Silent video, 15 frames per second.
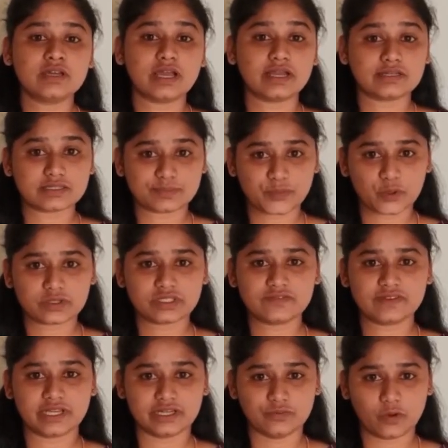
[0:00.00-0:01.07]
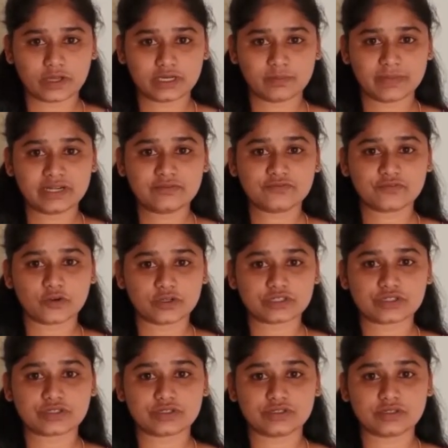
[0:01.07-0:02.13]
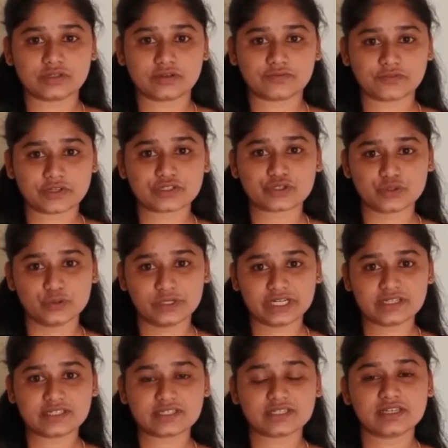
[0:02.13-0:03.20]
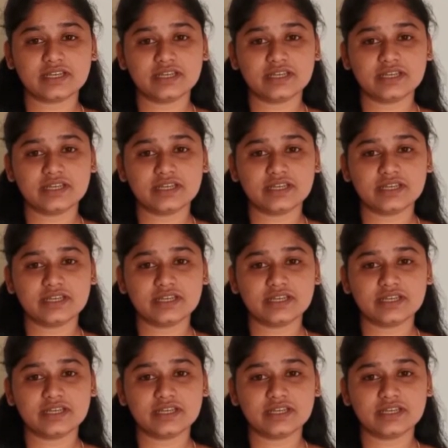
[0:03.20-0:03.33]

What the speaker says: and supportive environment for students